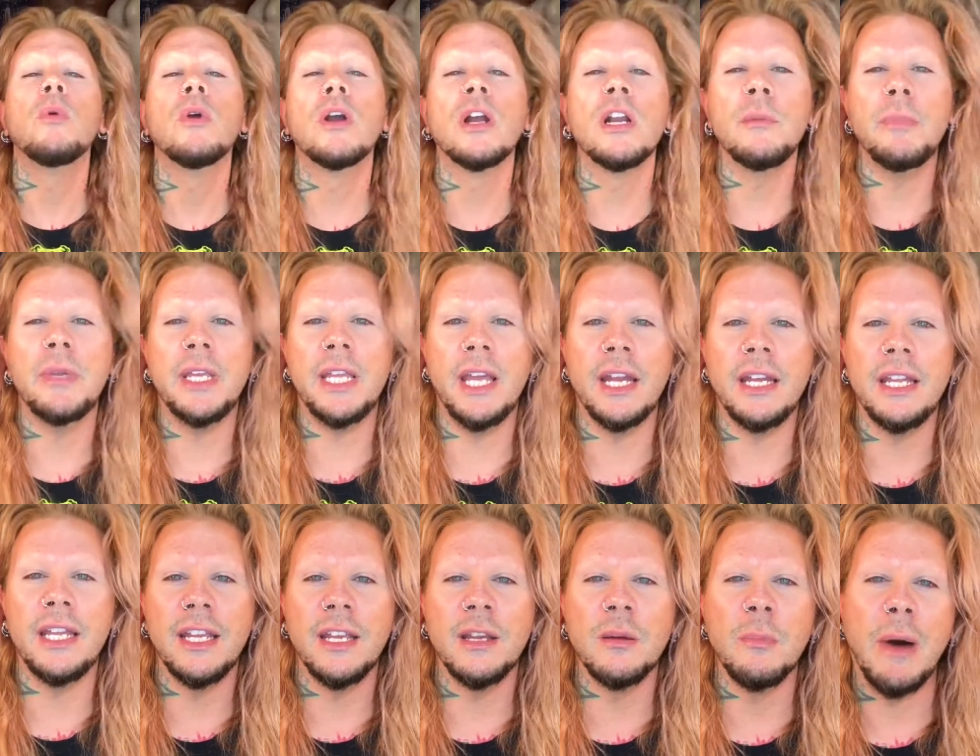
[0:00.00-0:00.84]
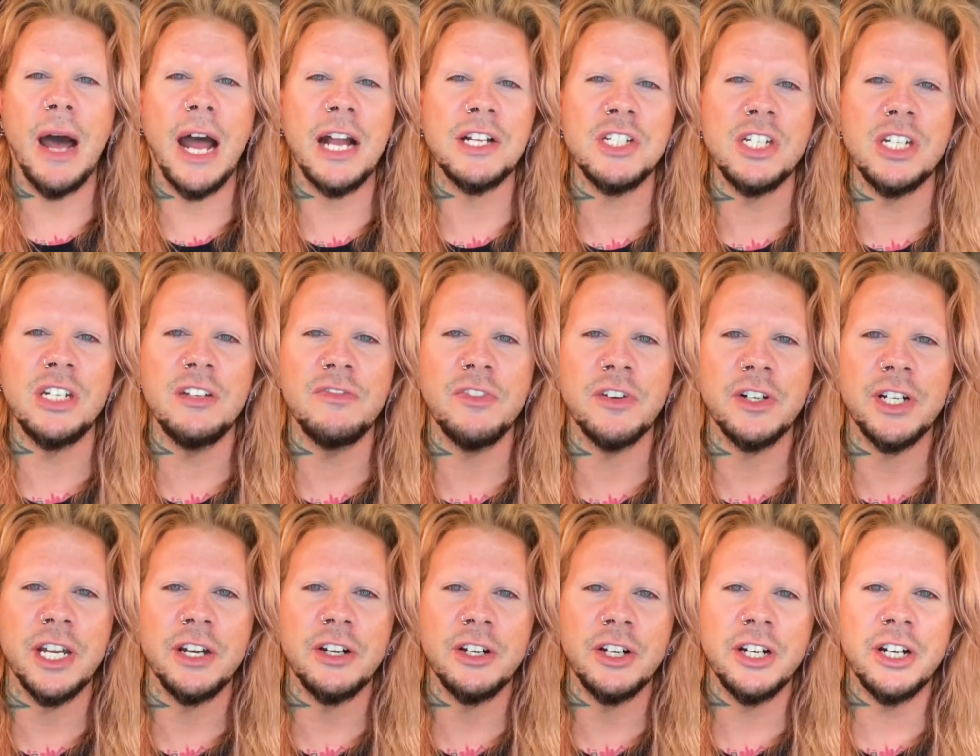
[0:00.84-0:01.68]
We're gonna be getting hibachi for
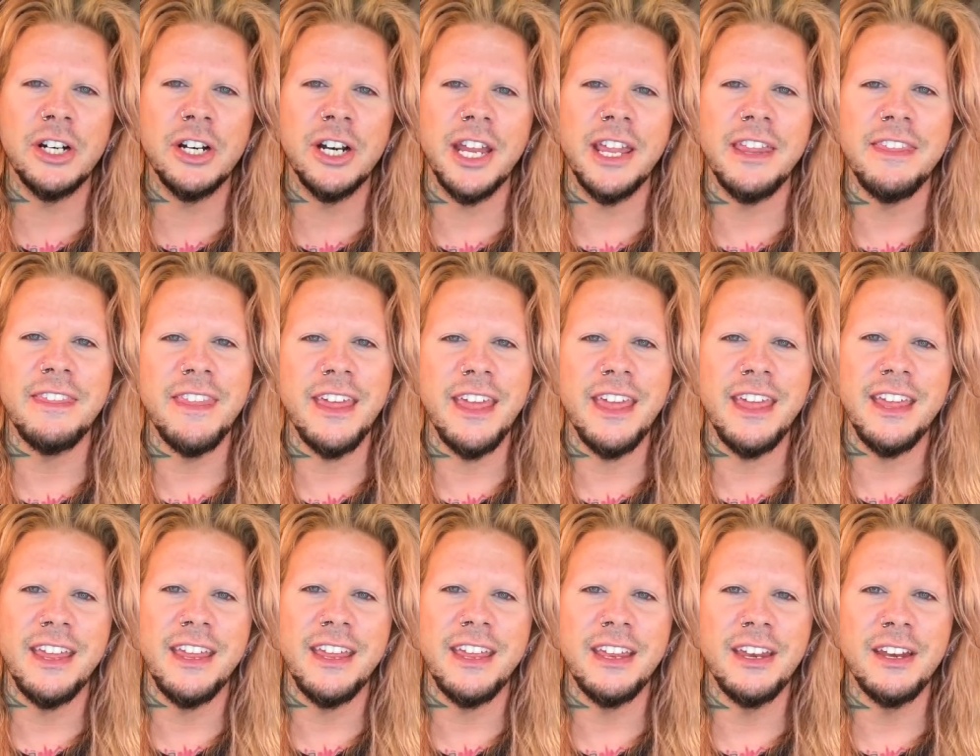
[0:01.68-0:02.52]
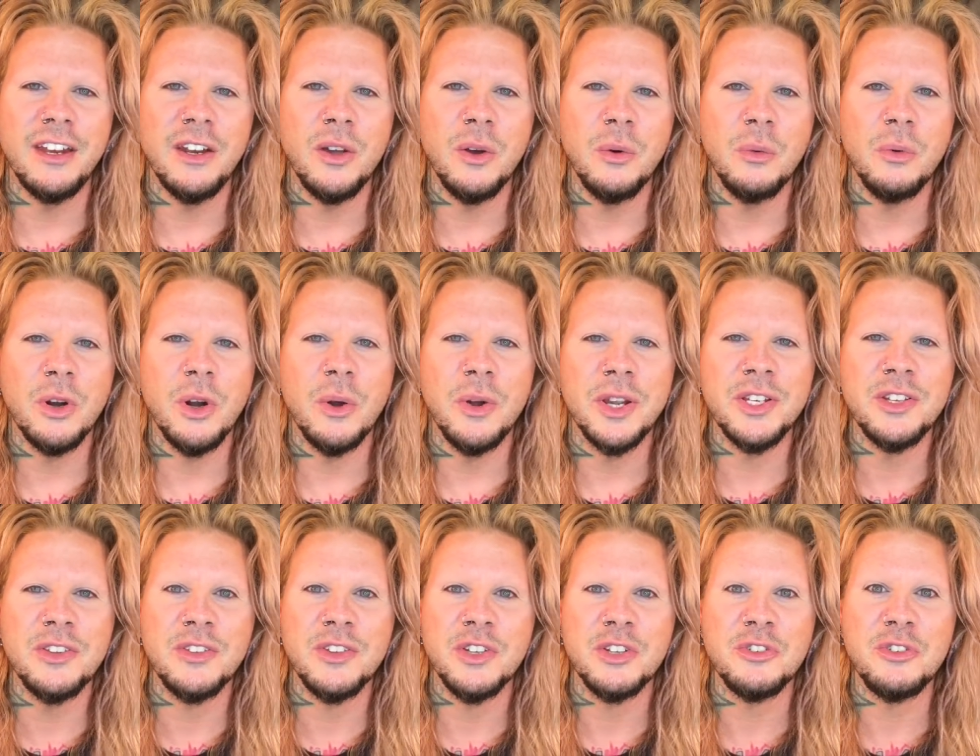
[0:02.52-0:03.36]
dinner and then we're
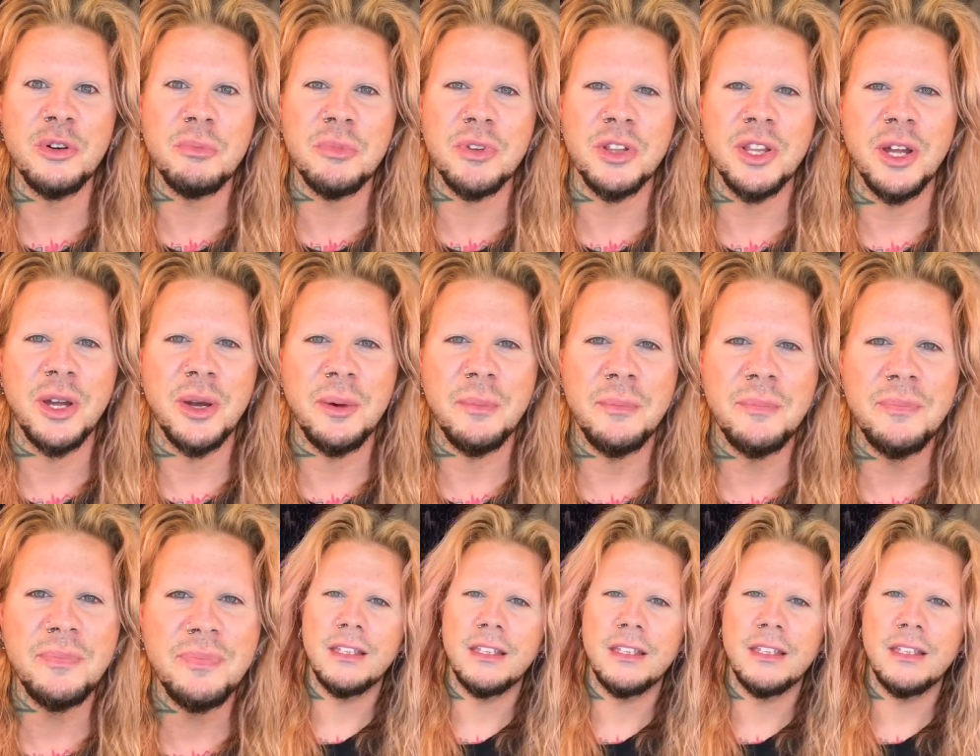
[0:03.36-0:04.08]
going to the strip club.